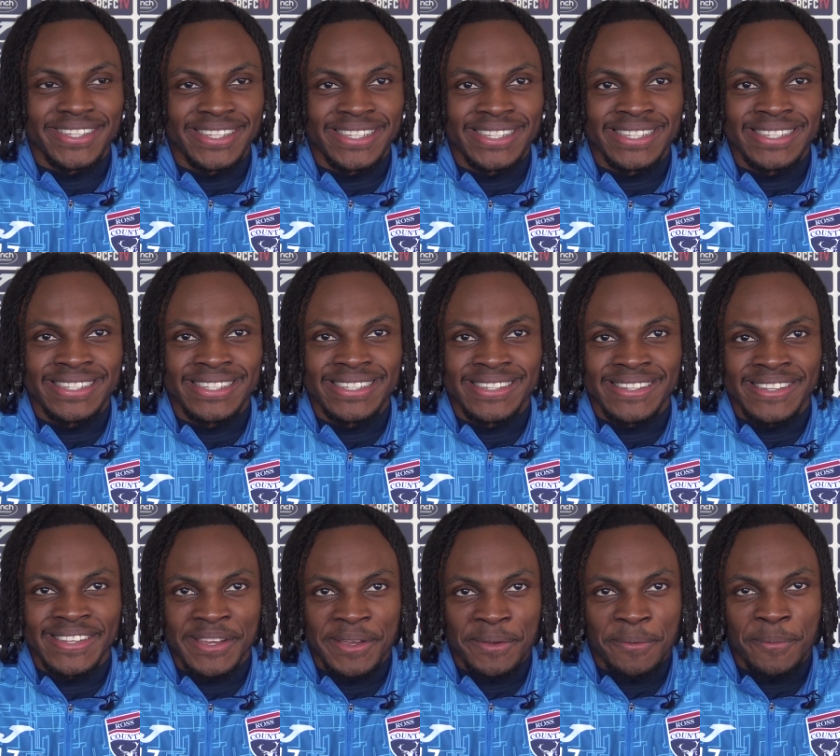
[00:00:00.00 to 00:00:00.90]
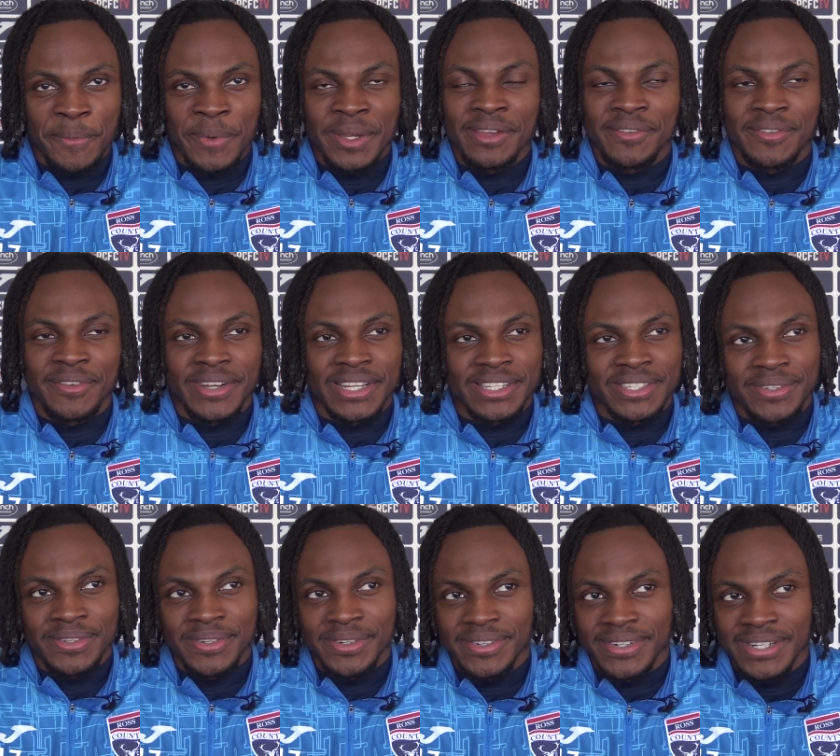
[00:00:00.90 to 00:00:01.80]
And like, whenever I
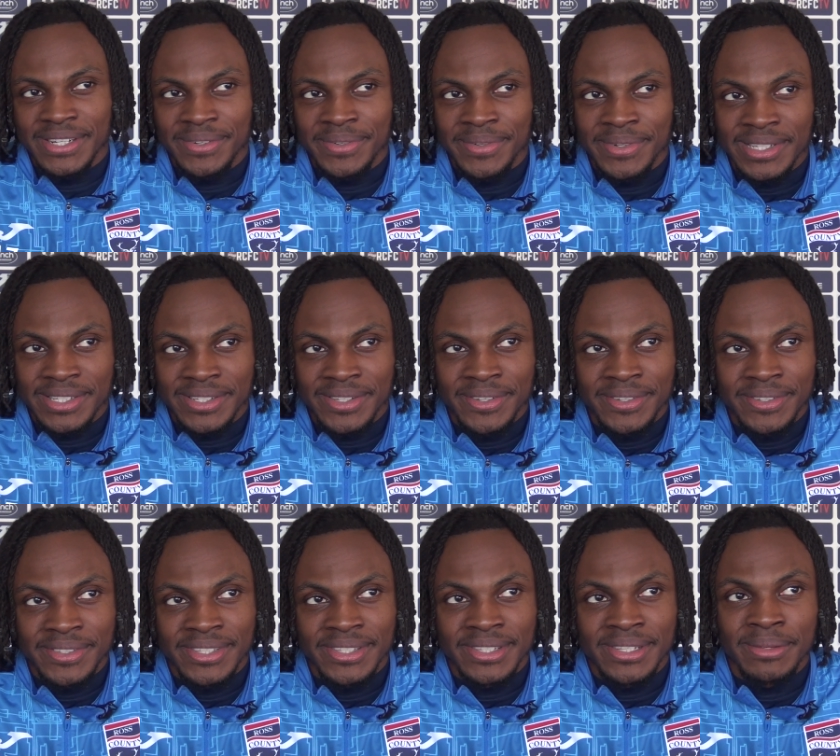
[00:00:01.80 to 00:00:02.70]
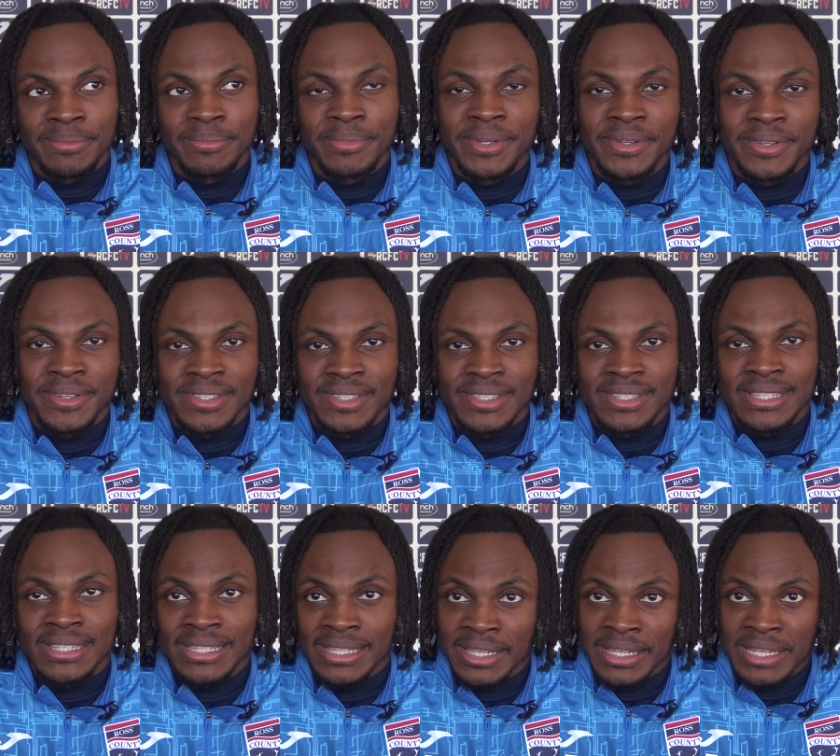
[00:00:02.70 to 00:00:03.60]
score, I always go to them because